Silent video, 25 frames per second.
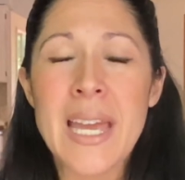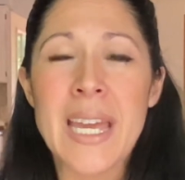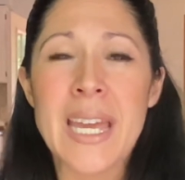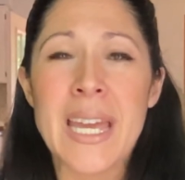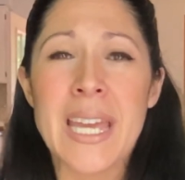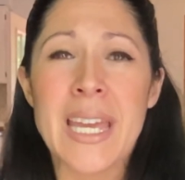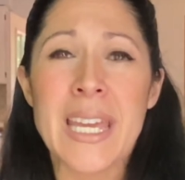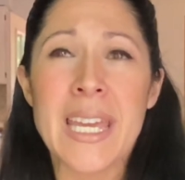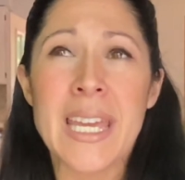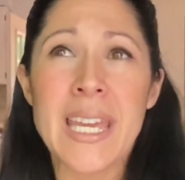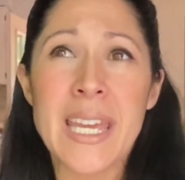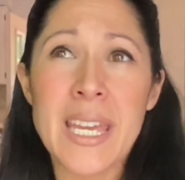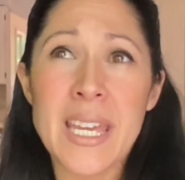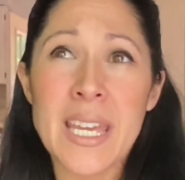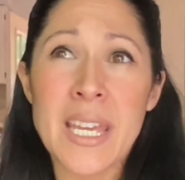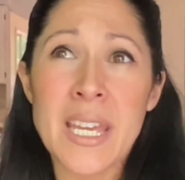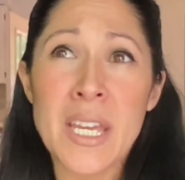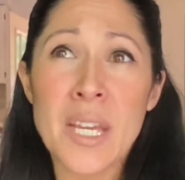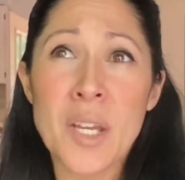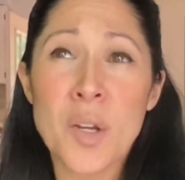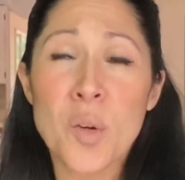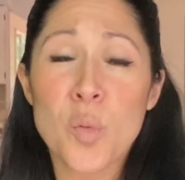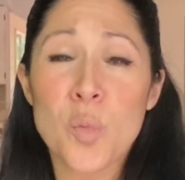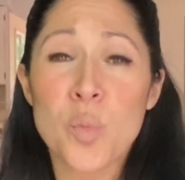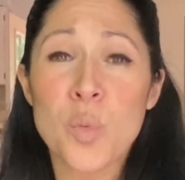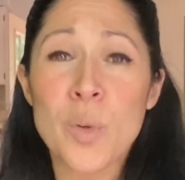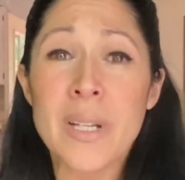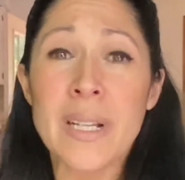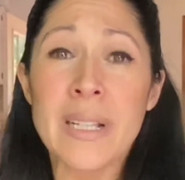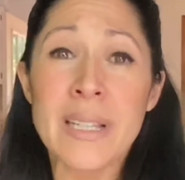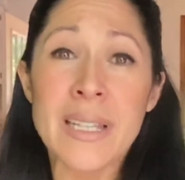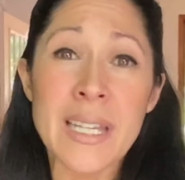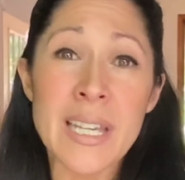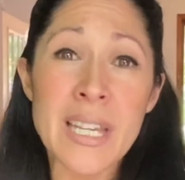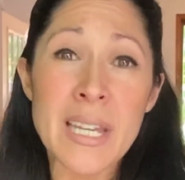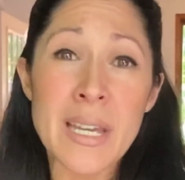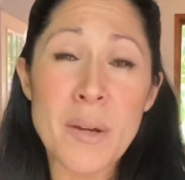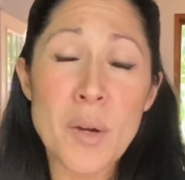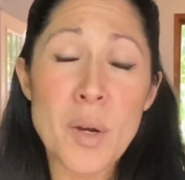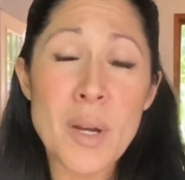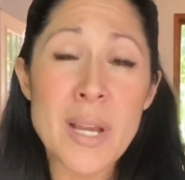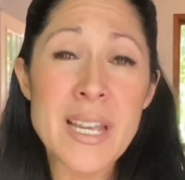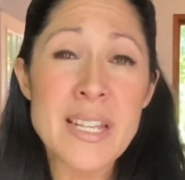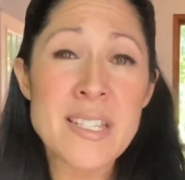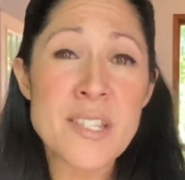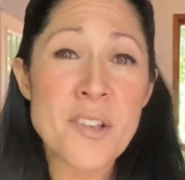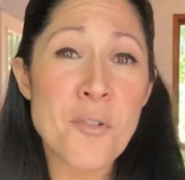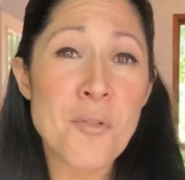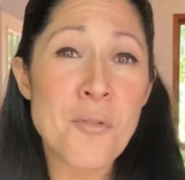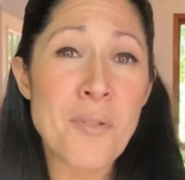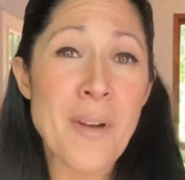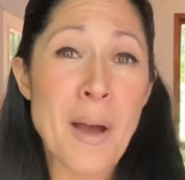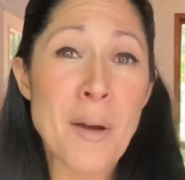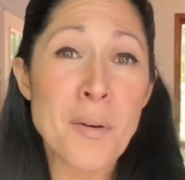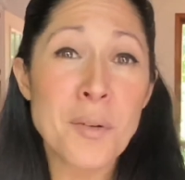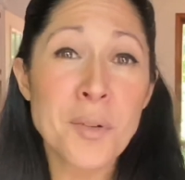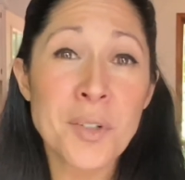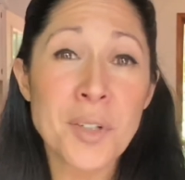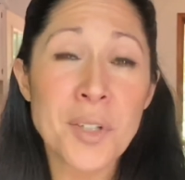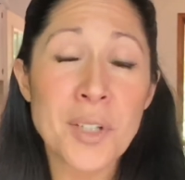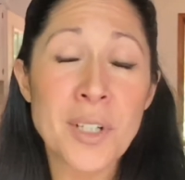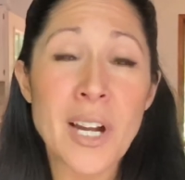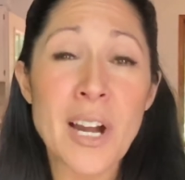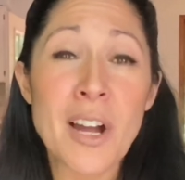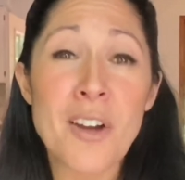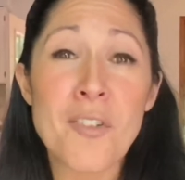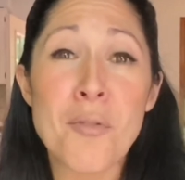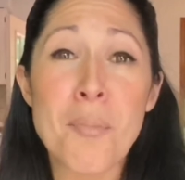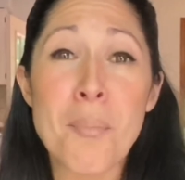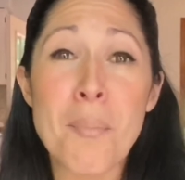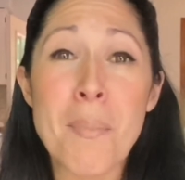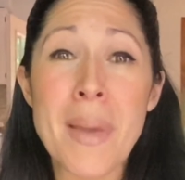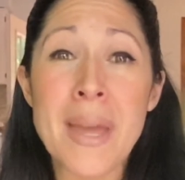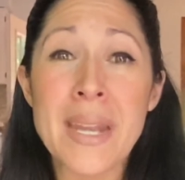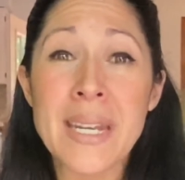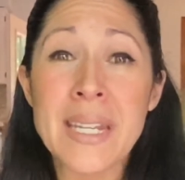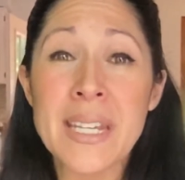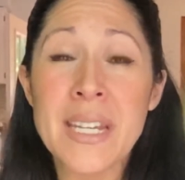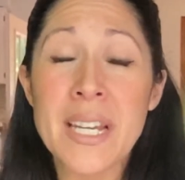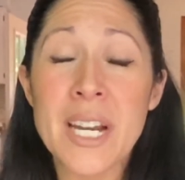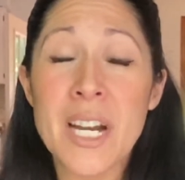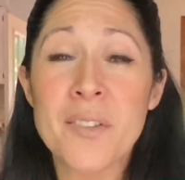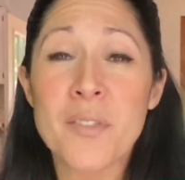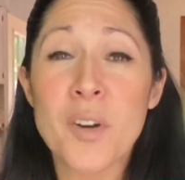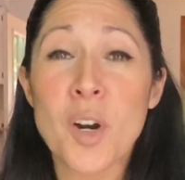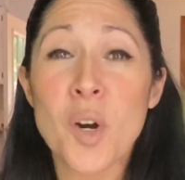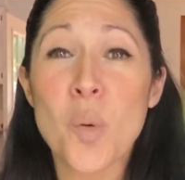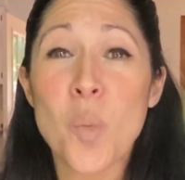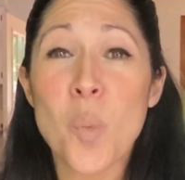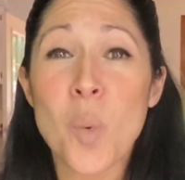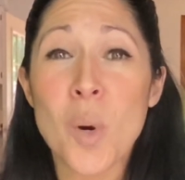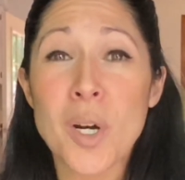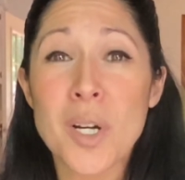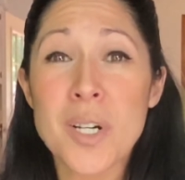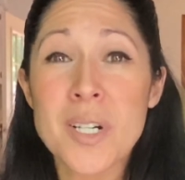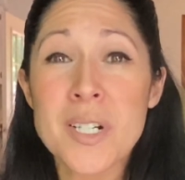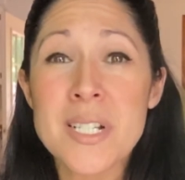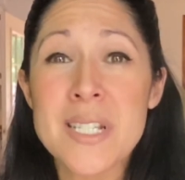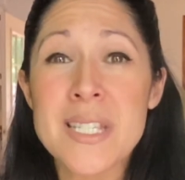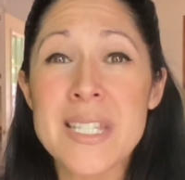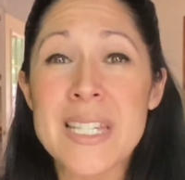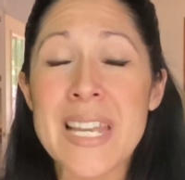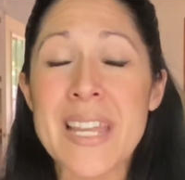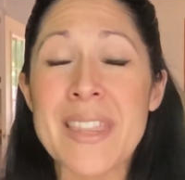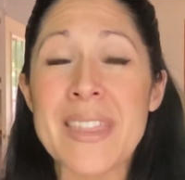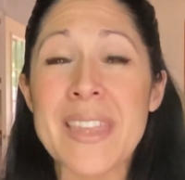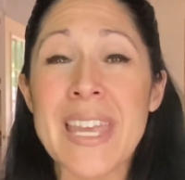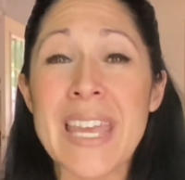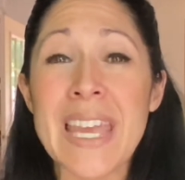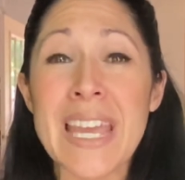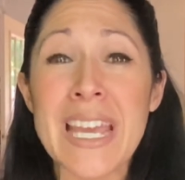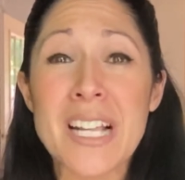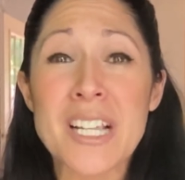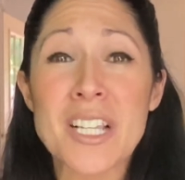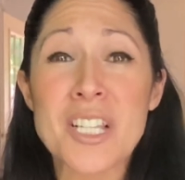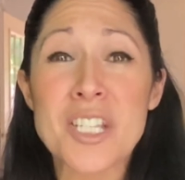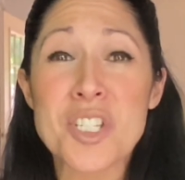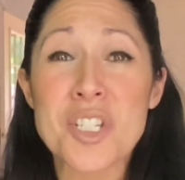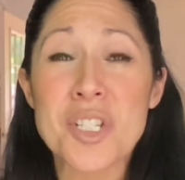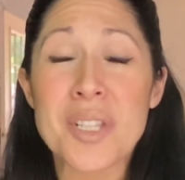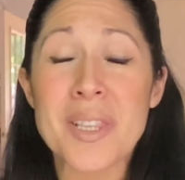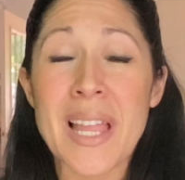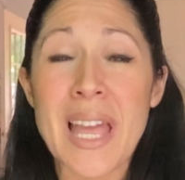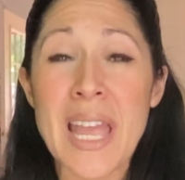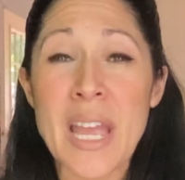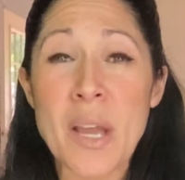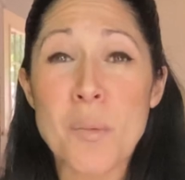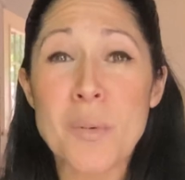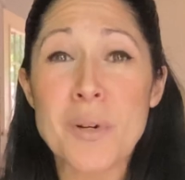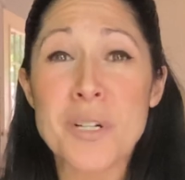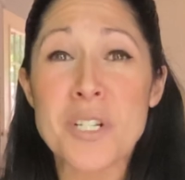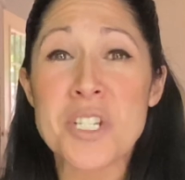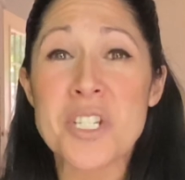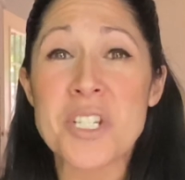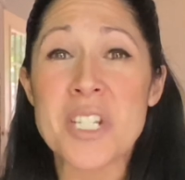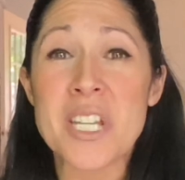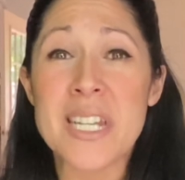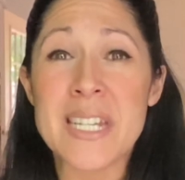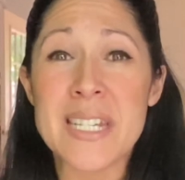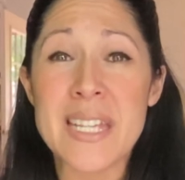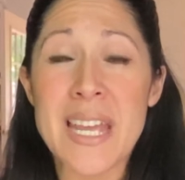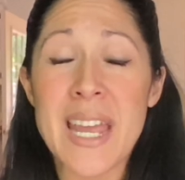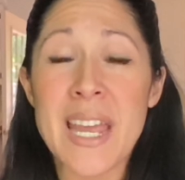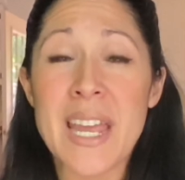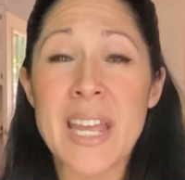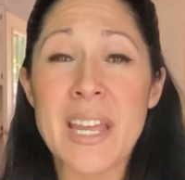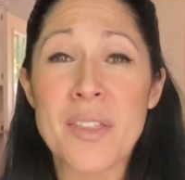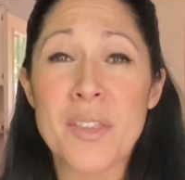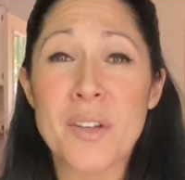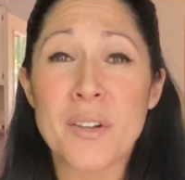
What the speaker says: He really is a founder of many of our words in the English language today.